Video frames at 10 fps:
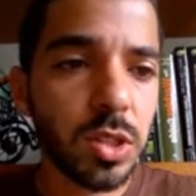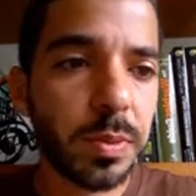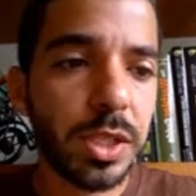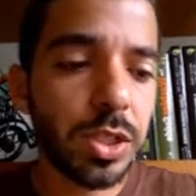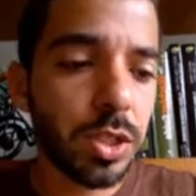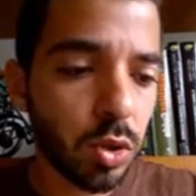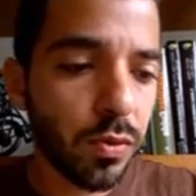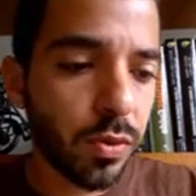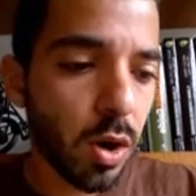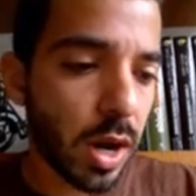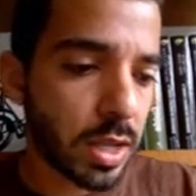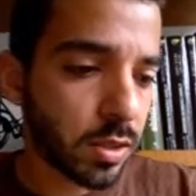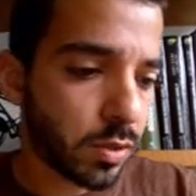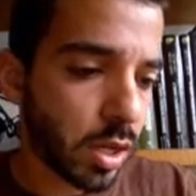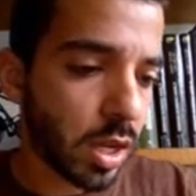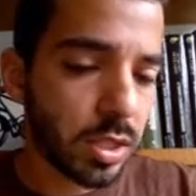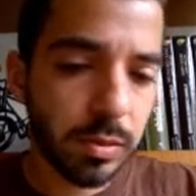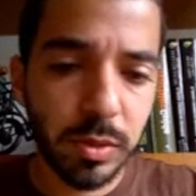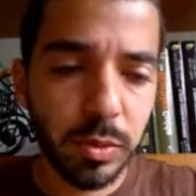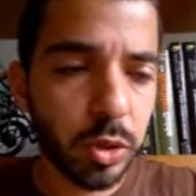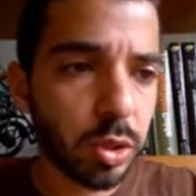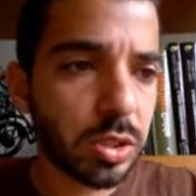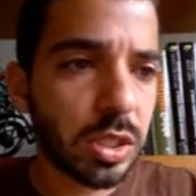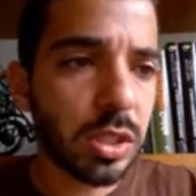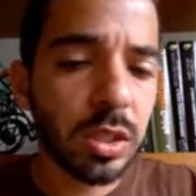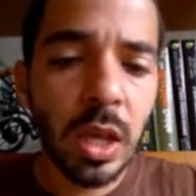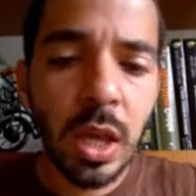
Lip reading: species so far as of today, September 13th.